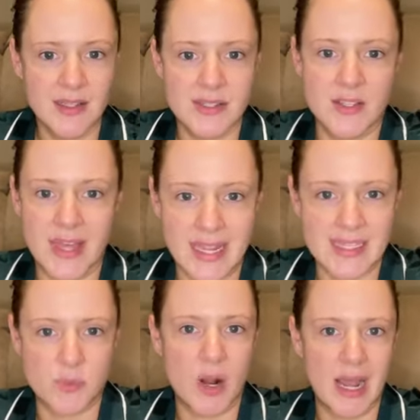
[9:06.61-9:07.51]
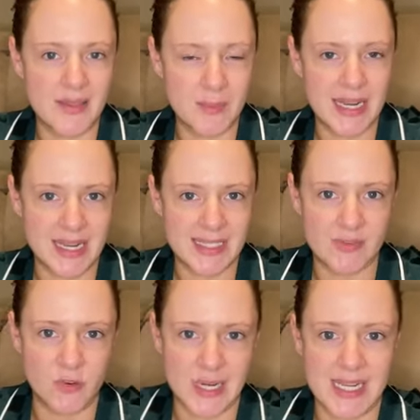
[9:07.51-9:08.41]
So that is why the media is
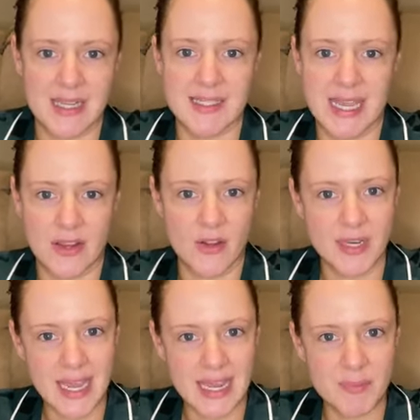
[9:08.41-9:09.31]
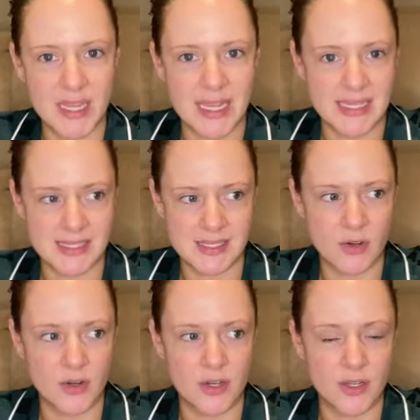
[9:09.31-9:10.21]
avoiding saying her name, but it is
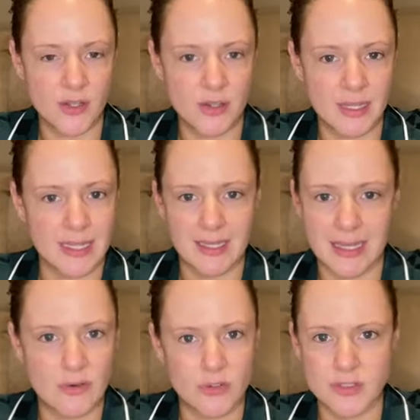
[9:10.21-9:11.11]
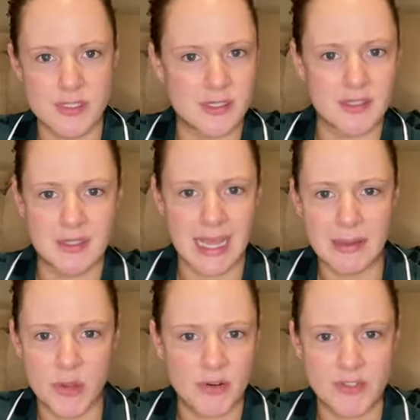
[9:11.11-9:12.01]
not illegal to
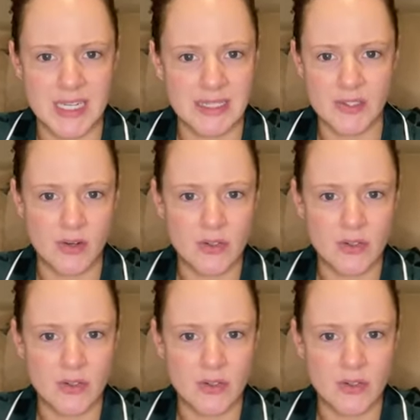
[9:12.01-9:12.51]
name her on TikTok.